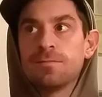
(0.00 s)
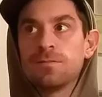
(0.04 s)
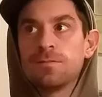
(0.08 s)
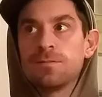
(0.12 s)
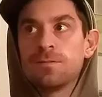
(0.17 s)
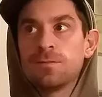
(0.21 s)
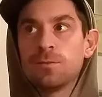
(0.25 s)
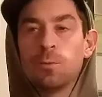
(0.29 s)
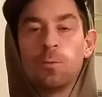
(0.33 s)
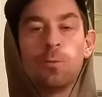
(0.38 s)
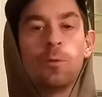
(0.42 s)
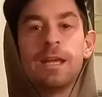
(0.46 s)

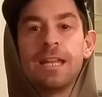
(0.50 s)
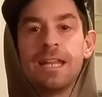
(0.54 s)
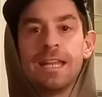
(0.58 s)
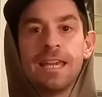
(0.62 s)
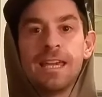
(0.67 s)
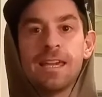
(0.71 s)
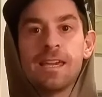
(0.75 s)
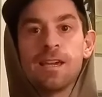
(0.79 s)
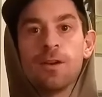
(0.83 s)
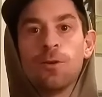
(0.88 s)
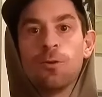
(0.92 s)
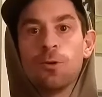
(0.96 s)

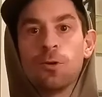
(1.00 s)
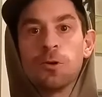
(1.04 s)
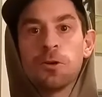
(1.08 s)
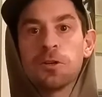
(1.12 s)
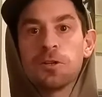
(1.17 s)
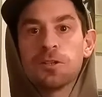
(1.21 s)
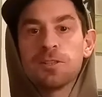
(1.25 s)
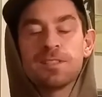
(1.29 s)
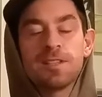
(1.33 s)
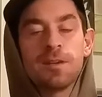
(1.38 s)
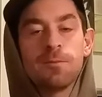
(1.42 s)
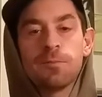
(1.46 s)
witty
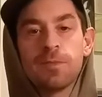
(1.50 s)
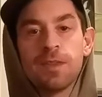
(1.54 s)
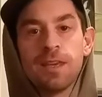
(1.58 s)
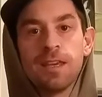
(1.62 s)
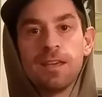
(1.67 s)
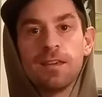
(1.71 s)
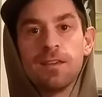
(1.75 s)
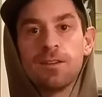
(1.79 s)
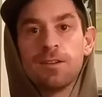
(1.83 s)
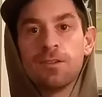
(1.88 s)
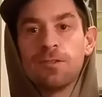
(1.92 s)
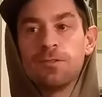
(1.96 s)
or something,
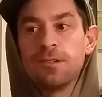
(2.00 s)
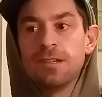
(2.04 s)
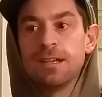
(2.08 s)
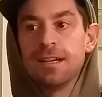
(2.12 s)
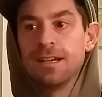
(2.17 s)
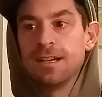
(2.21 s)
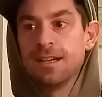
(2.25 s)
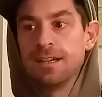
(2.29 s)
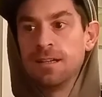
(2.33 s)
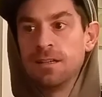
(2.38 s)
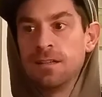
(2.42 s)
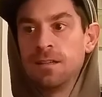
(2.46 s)
you
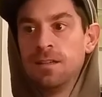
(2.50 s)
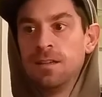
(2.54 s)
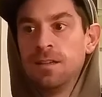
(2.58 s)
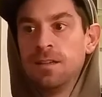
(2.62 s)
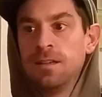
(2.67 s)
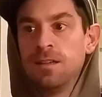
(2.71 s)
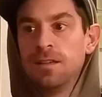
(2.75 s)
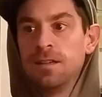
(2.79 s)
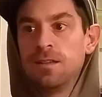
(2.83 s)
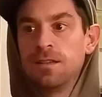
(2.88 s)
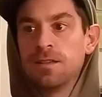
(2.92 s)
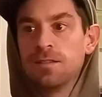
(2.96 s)
know.
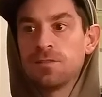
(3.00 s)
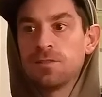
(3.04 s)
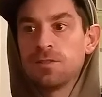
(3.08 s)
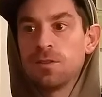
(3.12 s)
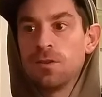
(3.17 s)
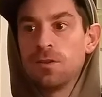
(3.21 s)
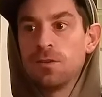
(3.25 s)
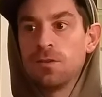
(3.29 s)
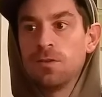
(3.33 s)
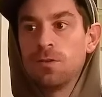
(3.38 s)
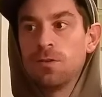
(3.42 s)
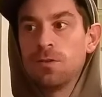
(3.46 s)

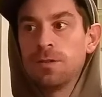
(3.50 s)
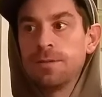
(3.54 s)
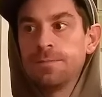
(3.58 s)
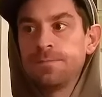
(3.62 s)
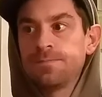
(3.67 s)
So